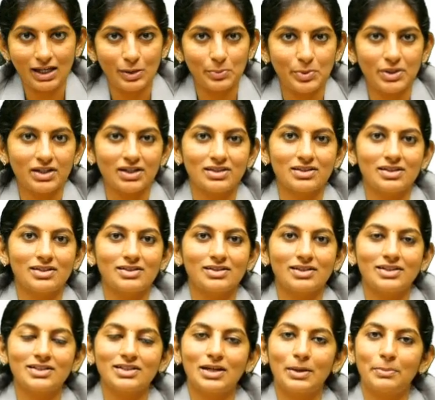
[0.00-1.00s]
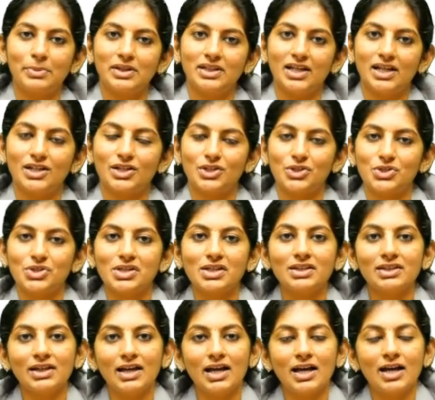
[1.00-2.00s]
I am a consultant pediatrician.
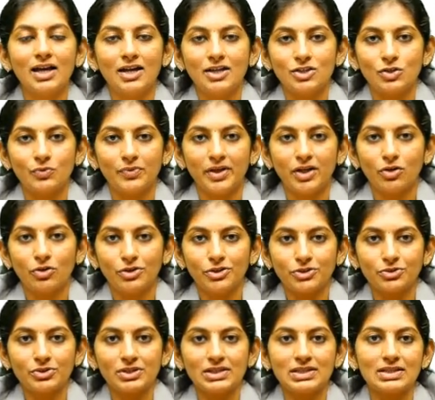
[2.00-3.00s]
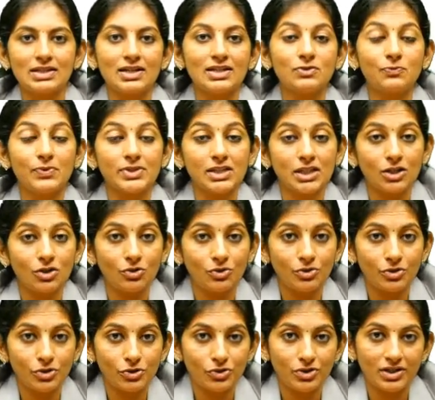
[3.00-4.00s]
So we are going to discuss
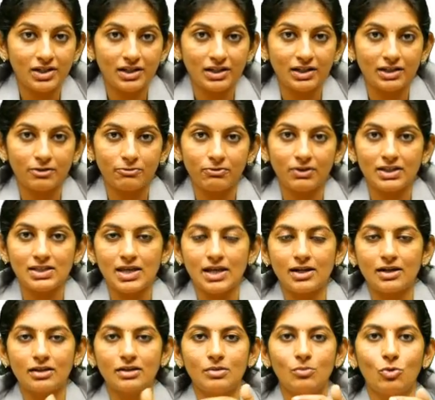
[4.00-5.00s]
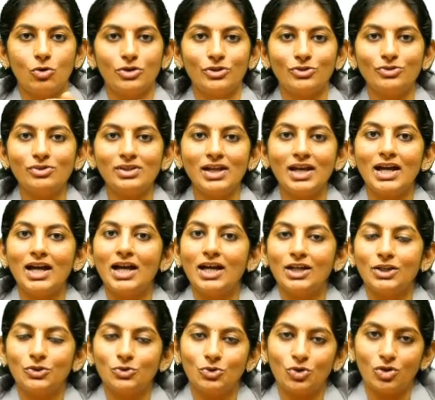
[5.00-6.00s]
vesicoureteral reflux under the module
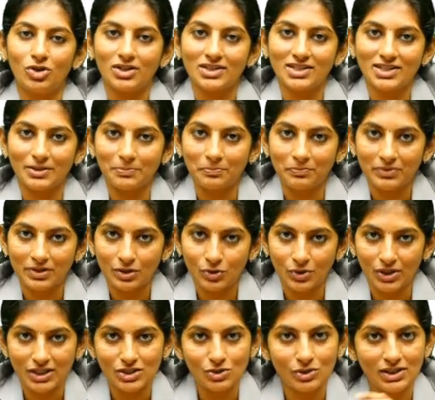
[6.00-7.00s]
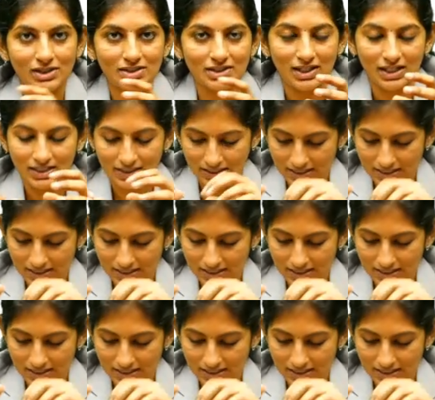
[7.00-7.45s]
urology. Okay, so let's get